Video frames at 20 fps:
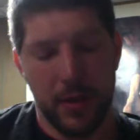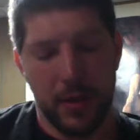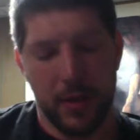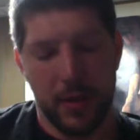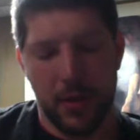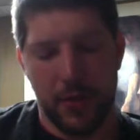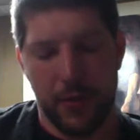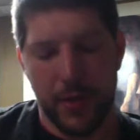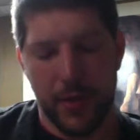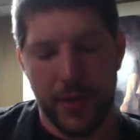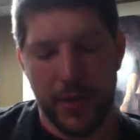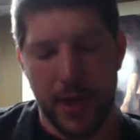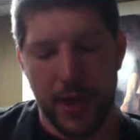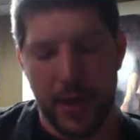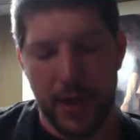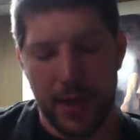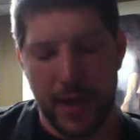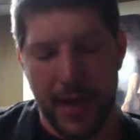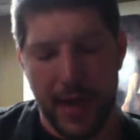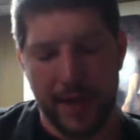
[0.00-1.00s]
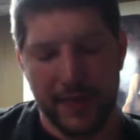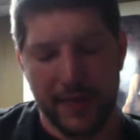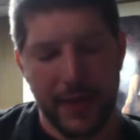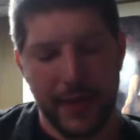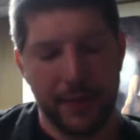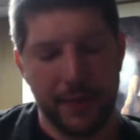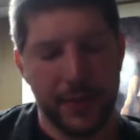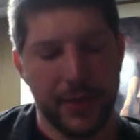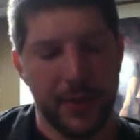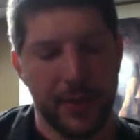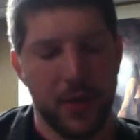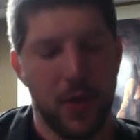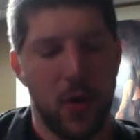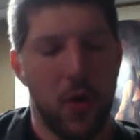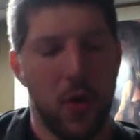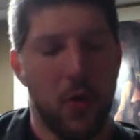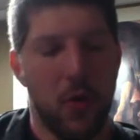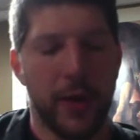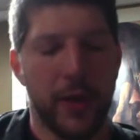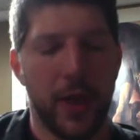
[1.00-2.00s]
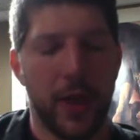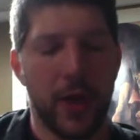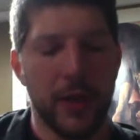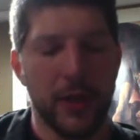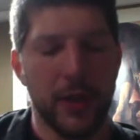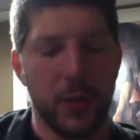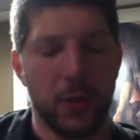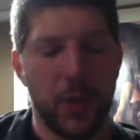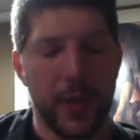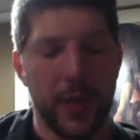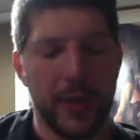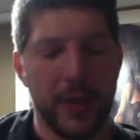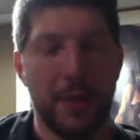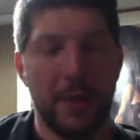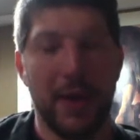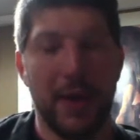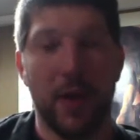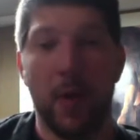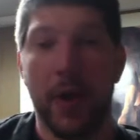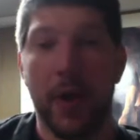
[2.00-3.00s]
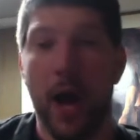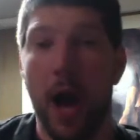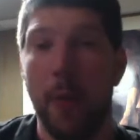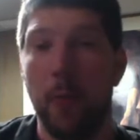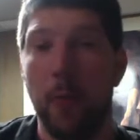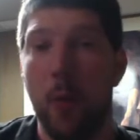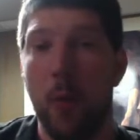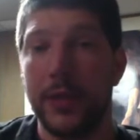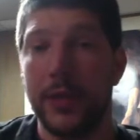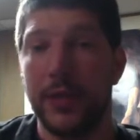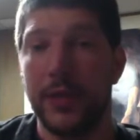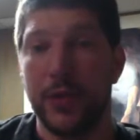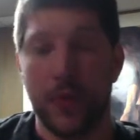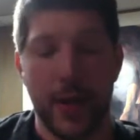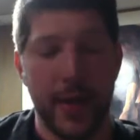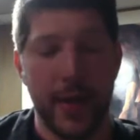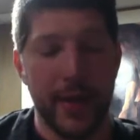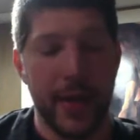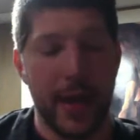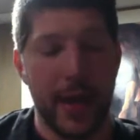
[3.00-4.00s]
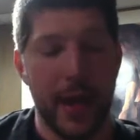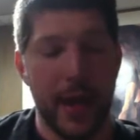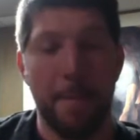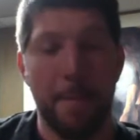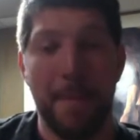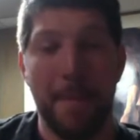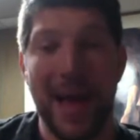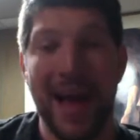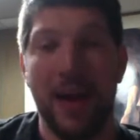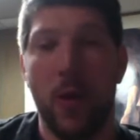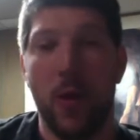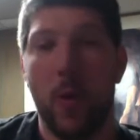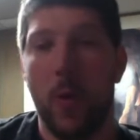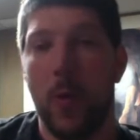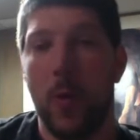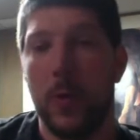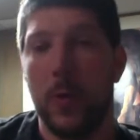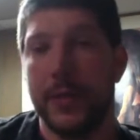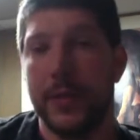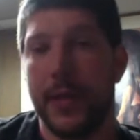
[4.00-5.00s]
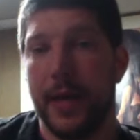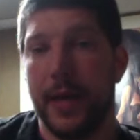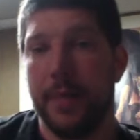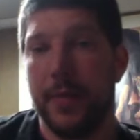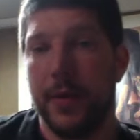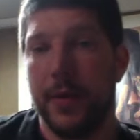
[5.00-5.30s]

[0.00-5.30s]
or 3 half steps. We can also play this by going up 1 string and back a whole step.